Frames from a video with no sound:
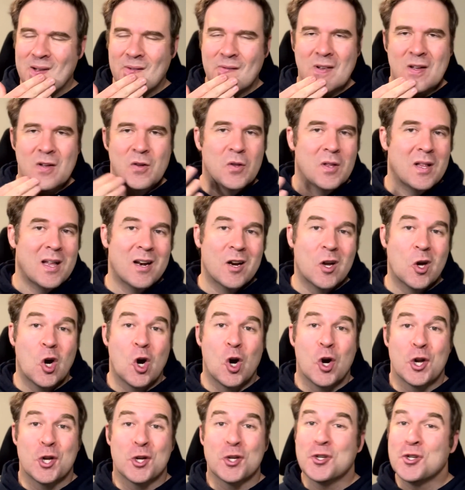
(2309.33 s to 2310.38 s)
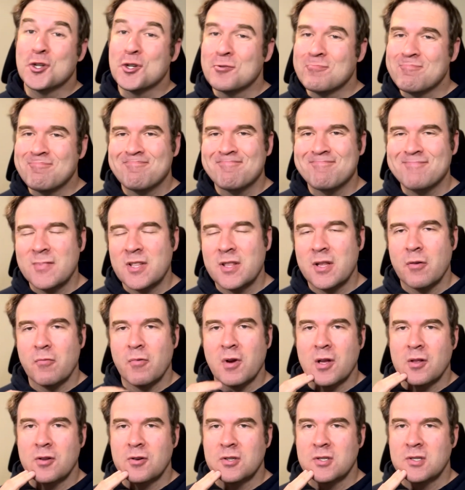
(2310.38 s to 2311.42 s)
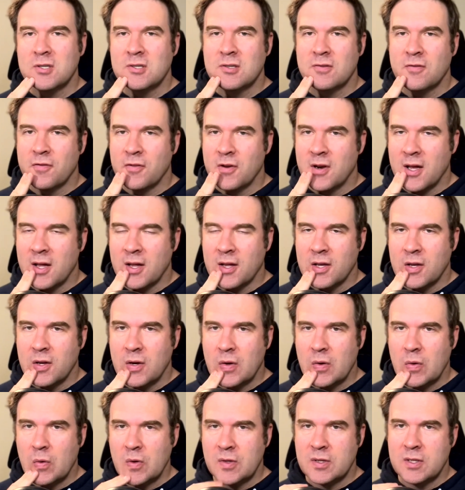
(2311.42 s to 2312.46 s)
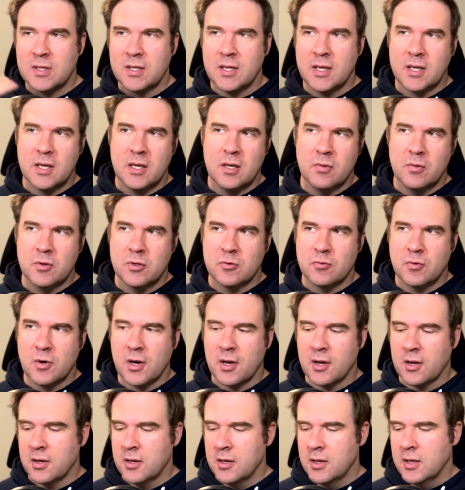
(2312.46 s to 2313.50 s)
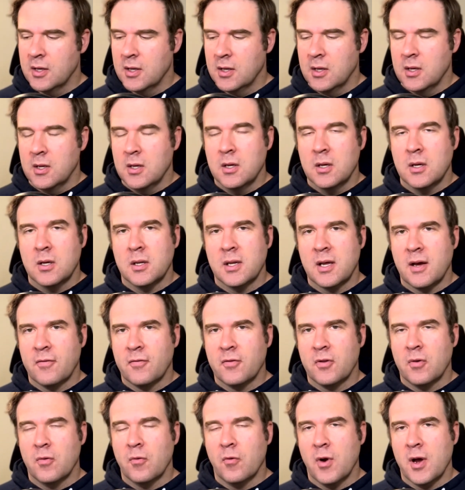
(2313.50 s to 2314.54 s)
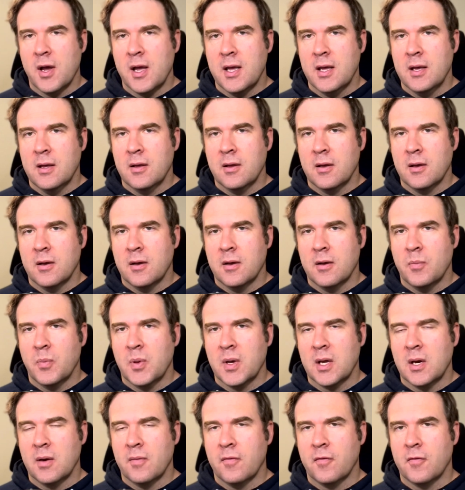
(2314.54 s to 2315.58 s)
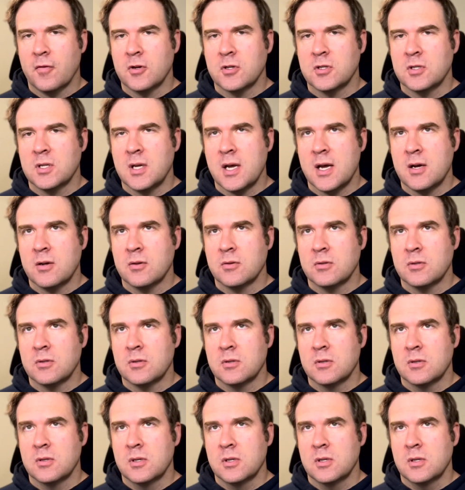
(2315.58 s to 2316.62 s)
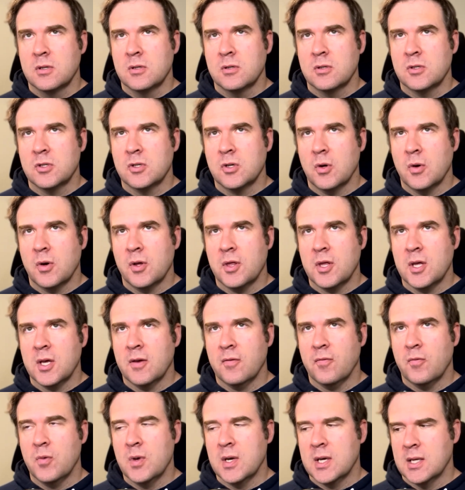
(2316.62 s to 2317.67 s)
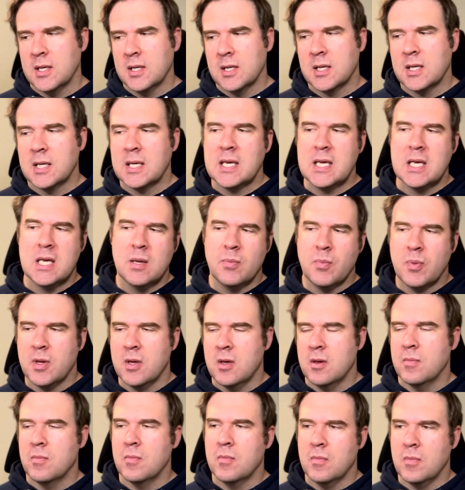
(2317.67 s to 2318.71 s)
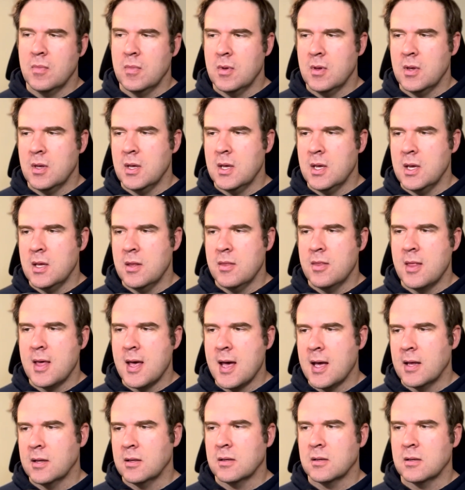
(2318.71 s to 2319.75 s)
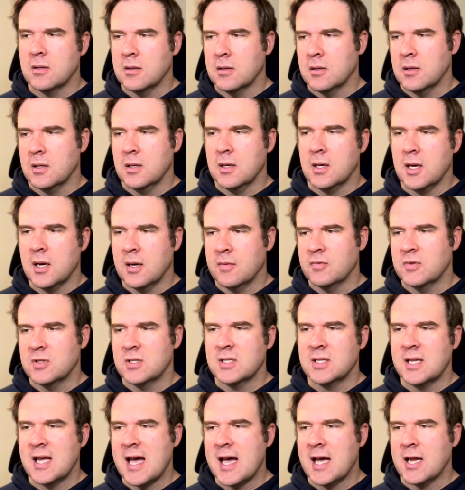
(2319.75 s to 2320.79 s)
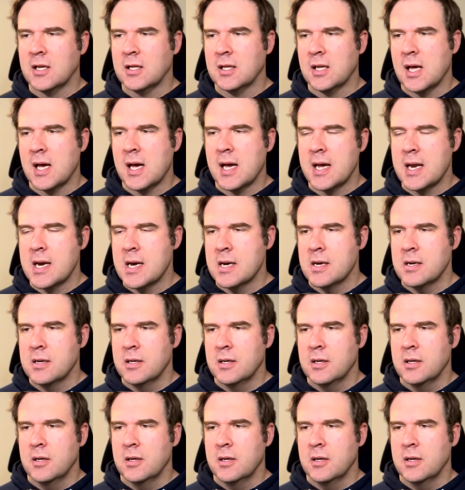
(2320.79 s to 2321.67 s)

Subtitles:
have a whole lot of carnage in that regular season finale. You know, it wasn't like he was running left and right picking up first downs. So I think if we can keep him in that kind of stat line